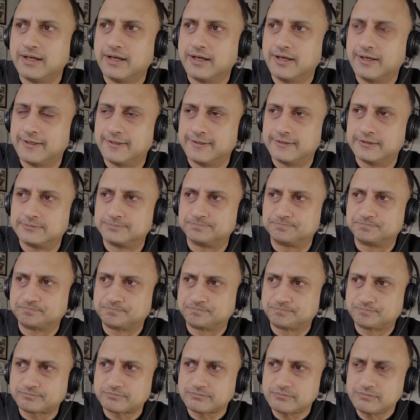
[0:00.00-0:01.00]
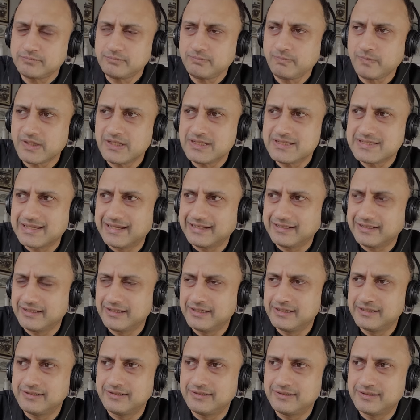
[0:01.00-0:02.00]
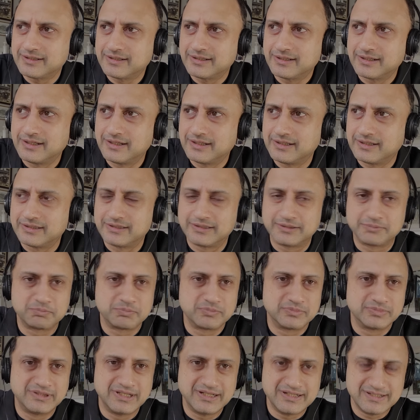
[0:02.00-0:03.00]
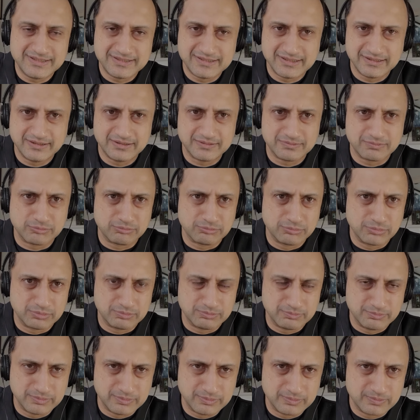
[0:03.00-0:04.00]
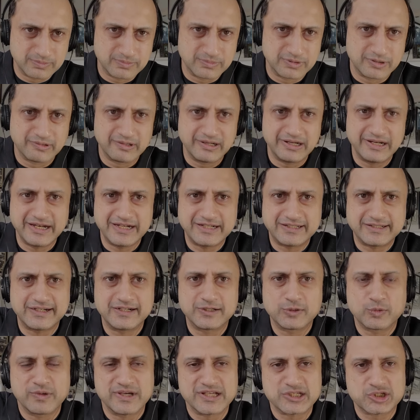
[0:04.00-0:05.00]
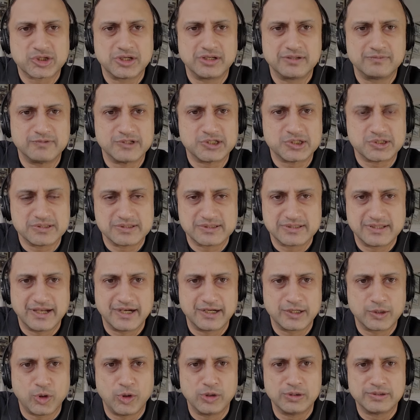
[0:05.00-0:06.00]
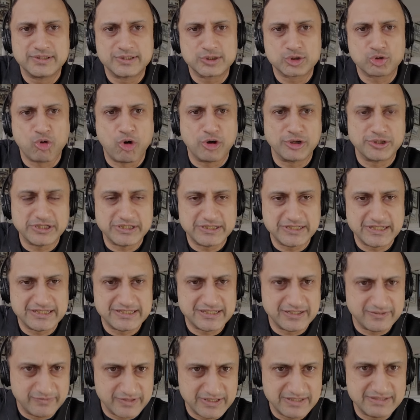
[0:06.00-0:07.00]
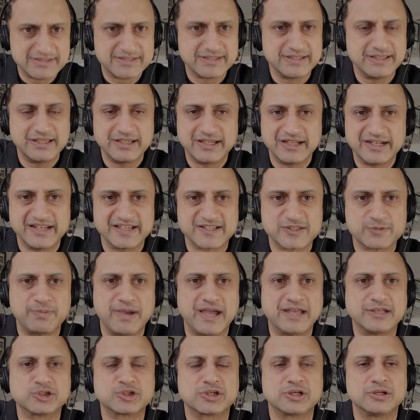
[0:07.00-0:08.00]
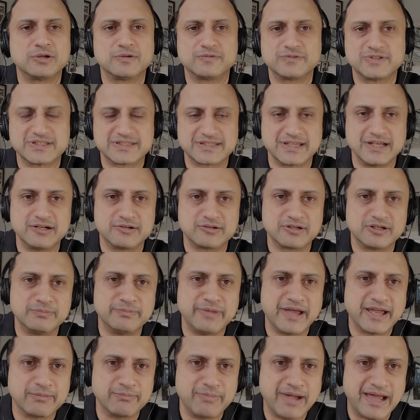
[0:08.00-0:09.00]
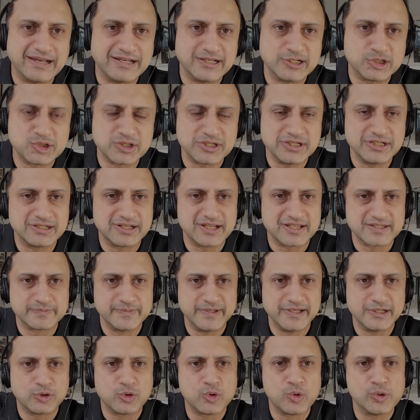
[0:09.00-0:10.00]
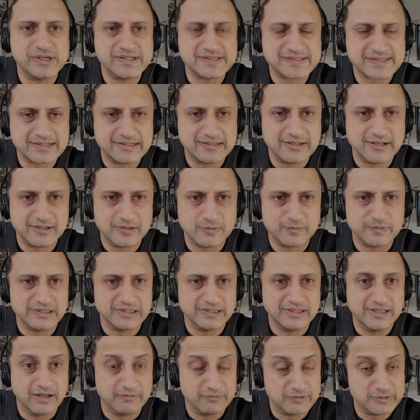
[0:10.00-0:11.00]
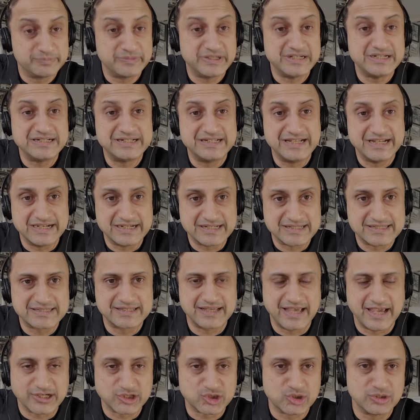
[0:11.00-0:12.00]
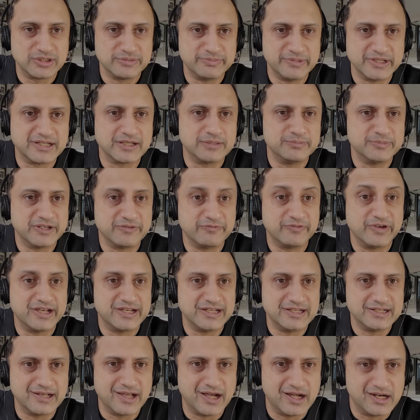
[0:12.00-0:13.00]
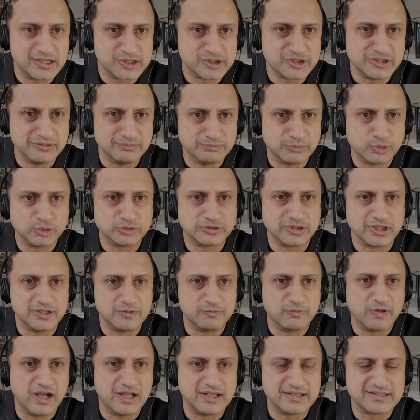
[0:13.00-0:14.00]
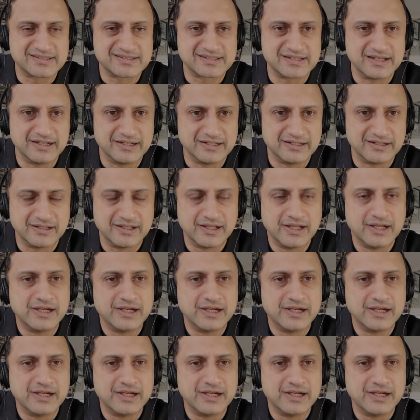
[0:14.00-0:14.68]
Um, second, uh, there is a related question, which is that all this quantitative easing and expansion of the central bank balance sheet has been coincident with government debts actually becoming very large in both advanced and